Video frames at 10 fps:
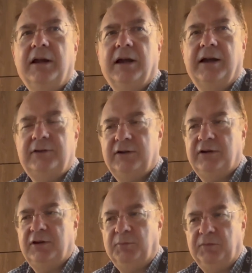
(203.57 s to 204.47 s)
and
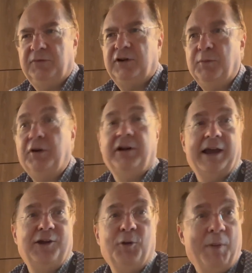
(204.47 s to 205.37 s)
to
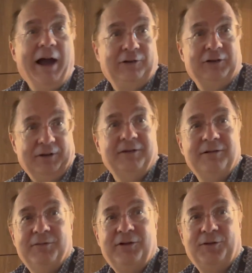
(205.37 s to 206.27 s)
communicate the passion,
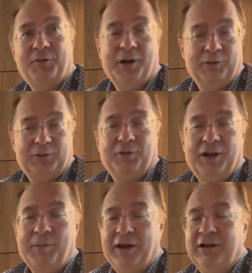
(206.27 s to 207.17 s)
which is what I was talking
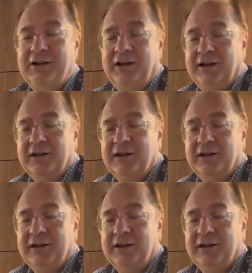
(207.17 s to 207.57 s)
about earlier.